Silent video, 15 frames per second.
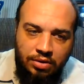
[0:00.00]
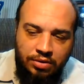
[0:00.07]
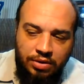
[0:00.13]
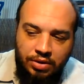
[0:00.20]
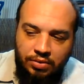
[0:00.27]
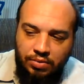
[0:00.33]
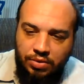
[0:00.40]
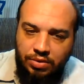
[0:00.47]

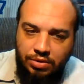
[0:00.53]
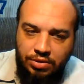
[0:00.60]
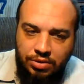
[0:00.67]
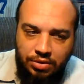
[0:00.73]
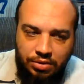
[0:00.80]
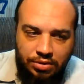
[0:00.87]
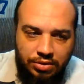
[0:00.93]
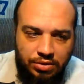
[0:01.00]
There were
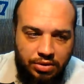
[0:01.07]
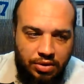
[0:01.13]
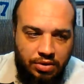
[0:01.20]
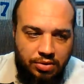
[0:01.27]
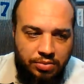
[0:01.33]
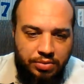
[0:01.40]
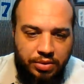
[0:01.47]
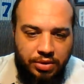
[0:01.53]
churches
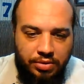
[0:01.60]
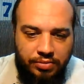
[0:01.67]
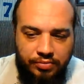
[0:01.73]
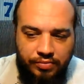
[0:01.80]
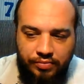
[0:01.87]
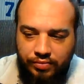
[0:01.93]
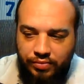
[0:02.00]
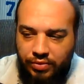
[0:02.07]
open,
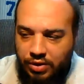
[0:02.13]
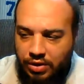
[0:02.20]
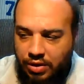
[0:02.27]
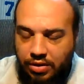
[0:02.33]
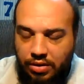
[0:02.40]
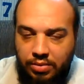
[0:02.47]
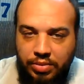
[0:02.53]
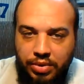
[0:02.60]

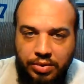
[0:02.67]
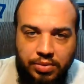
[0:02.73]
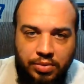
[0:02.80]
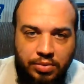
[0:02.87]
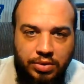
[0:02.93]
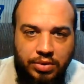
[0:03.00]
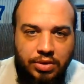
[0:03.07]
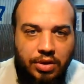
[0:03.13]
and the
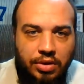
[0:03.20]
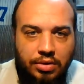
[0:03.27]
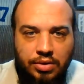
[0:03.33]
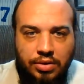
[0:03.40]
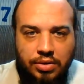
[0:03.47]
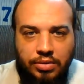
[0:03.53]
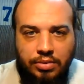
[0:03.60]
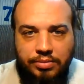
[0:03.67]
people would not
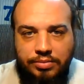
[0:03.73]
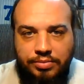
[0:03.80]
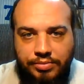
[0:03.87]
come